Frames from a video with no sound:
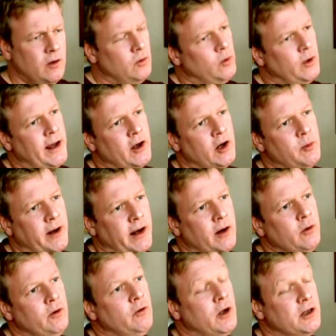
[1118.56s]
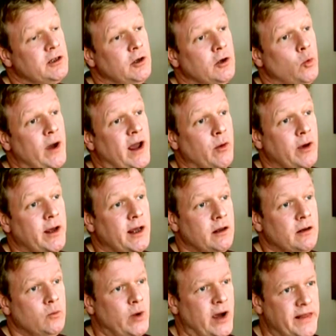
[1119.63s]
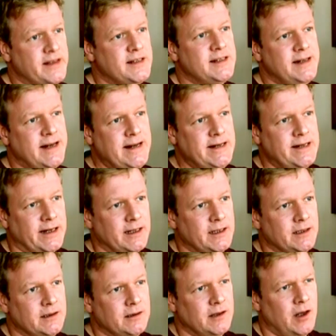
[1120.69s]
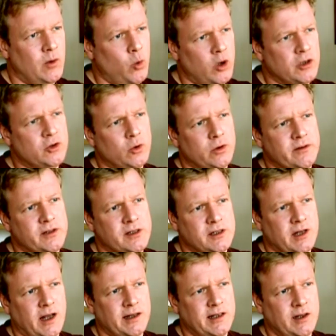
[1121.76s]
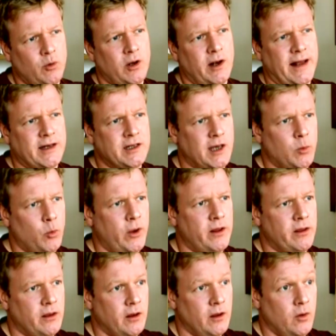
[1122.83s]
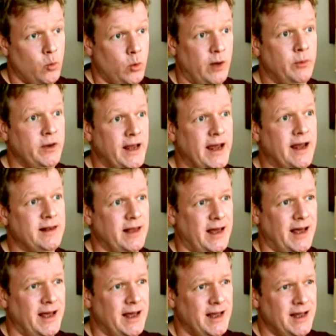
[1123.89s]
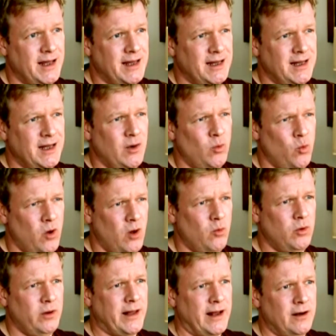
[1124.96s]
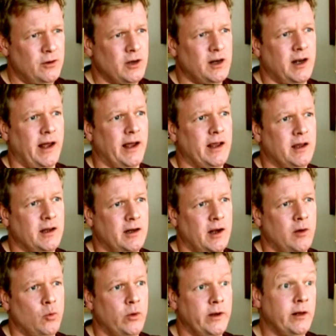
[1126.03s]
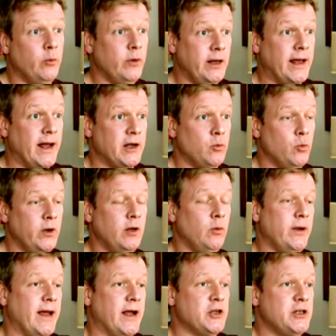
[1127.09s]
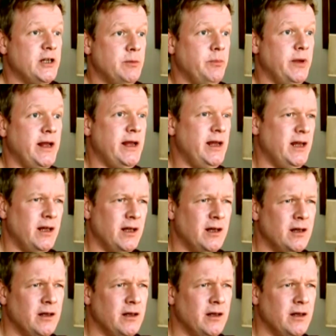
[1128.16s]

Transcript: well, hang on a minute, you've got to look where this is leading and what sort of society we'll end up with when we get there, what will that look like? You know, will we actually be